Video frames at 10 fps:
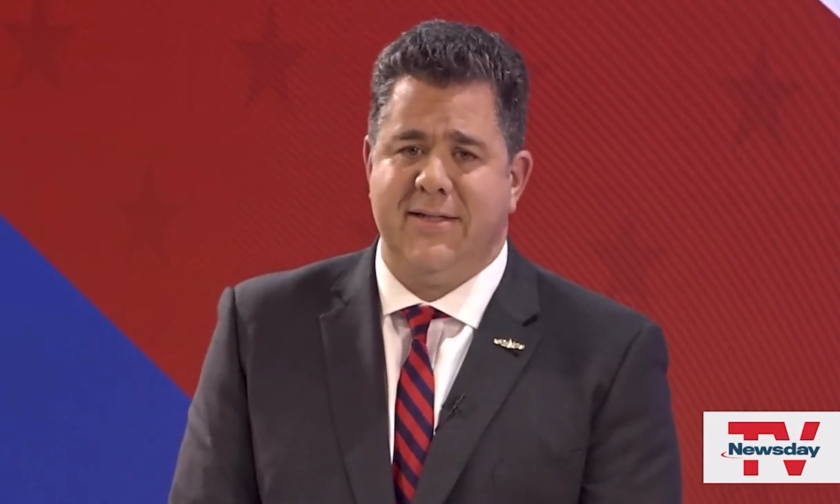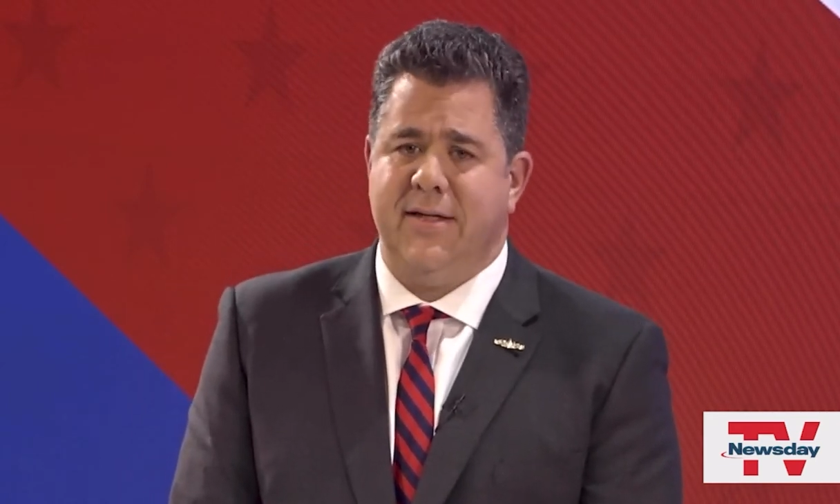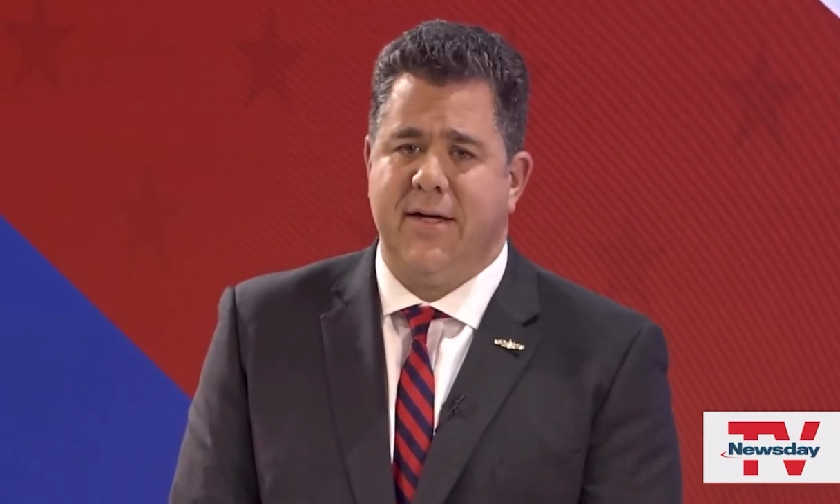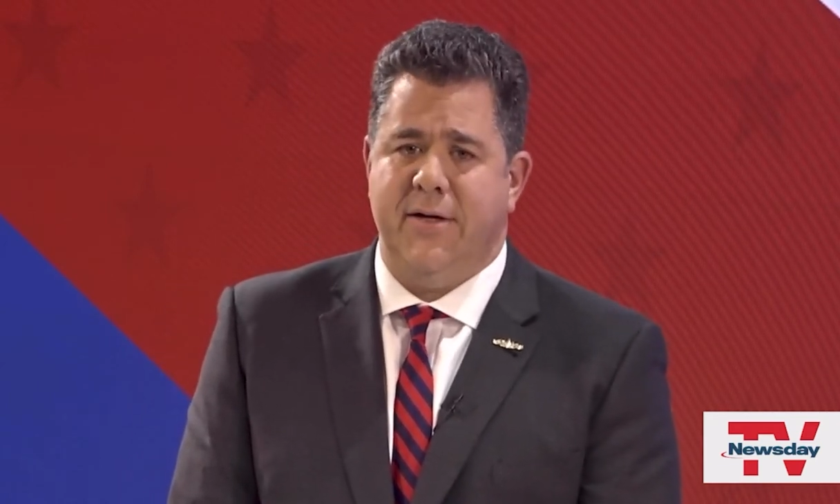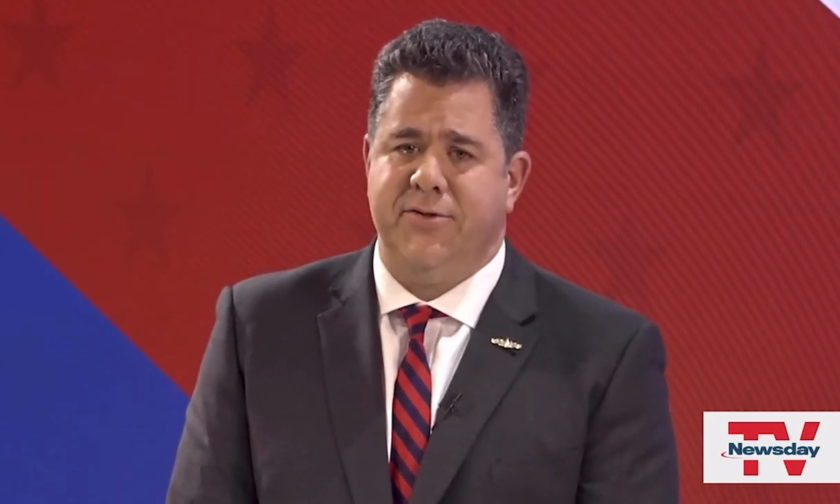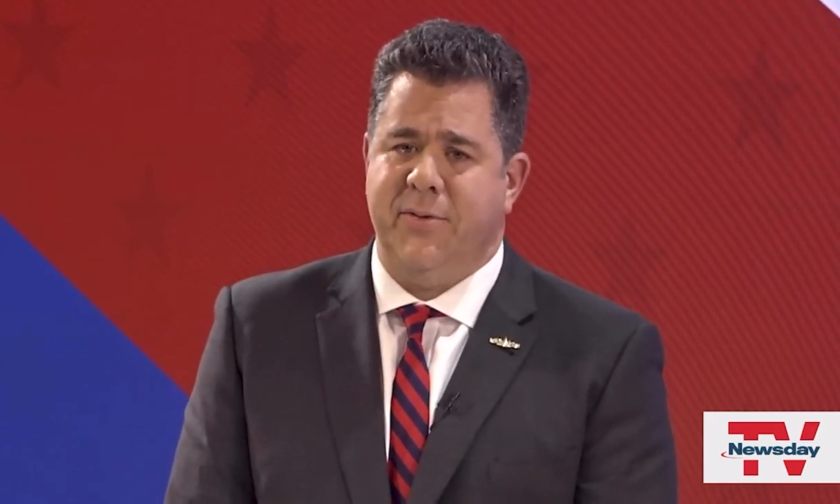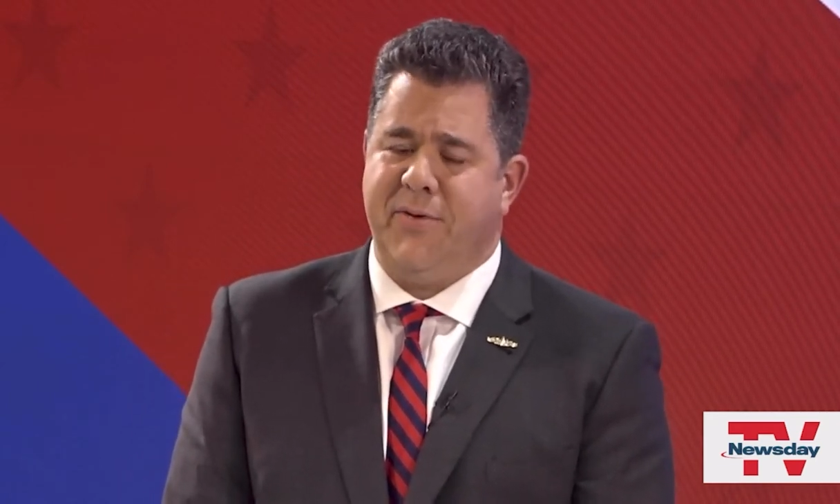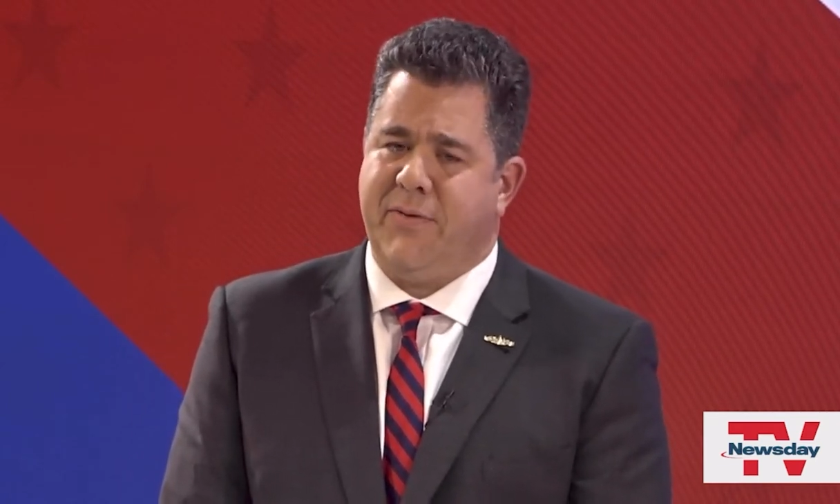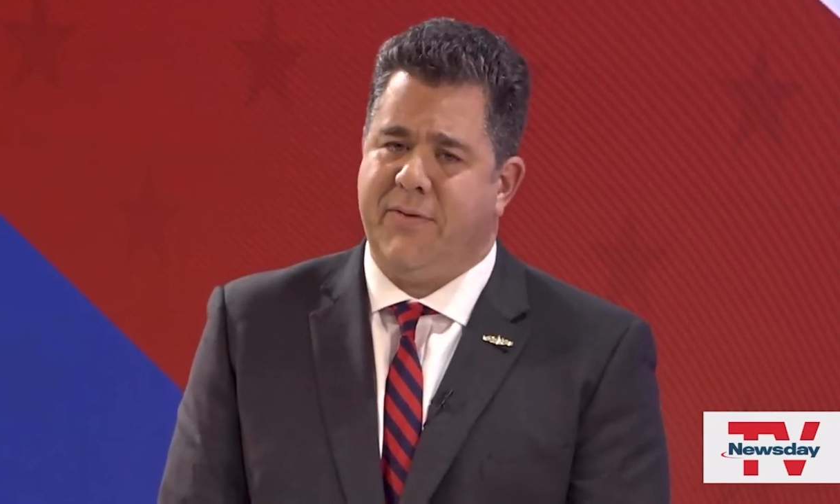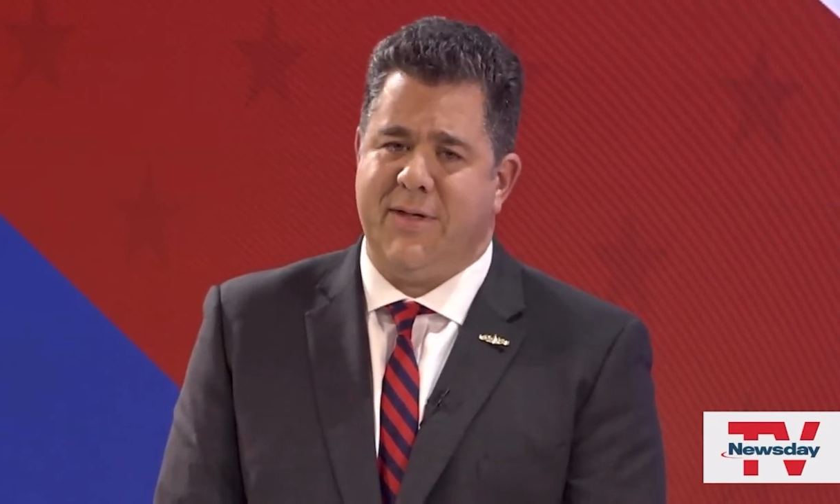in the country
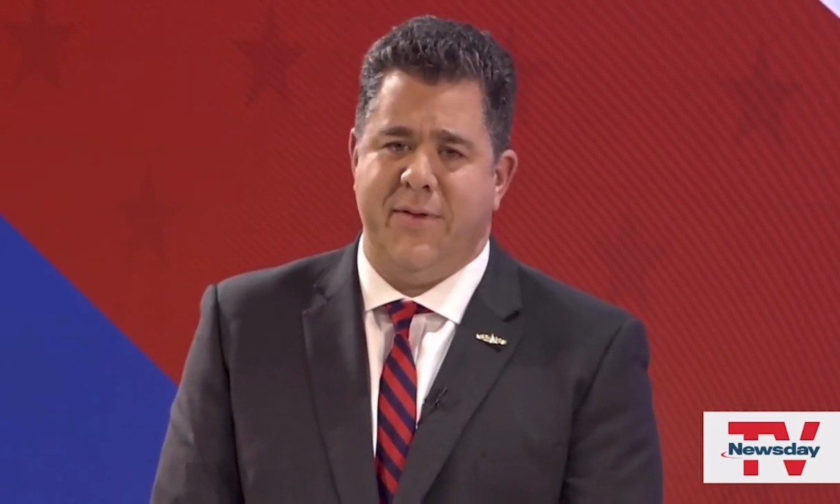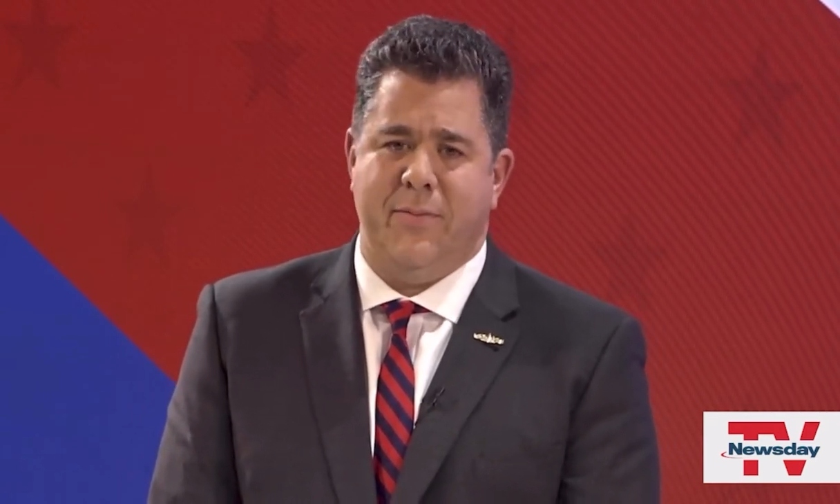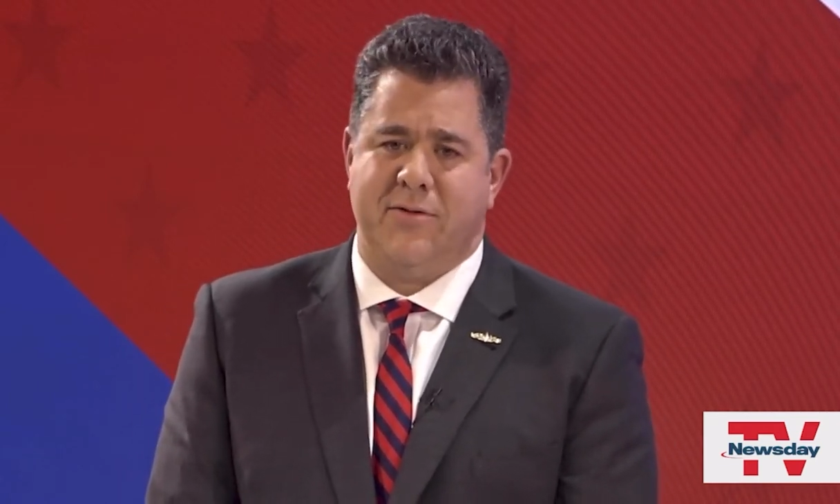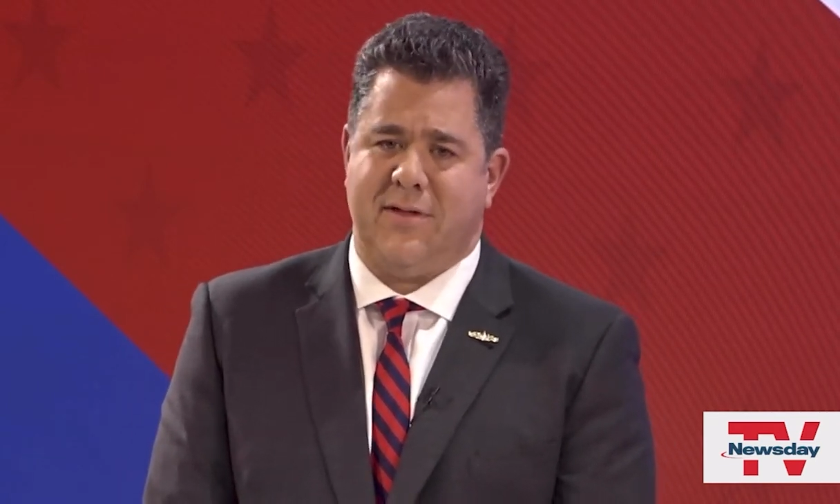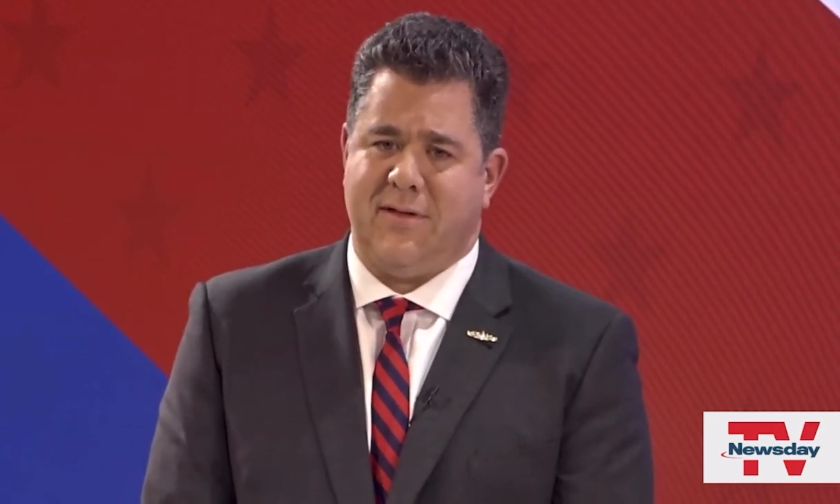with some of the most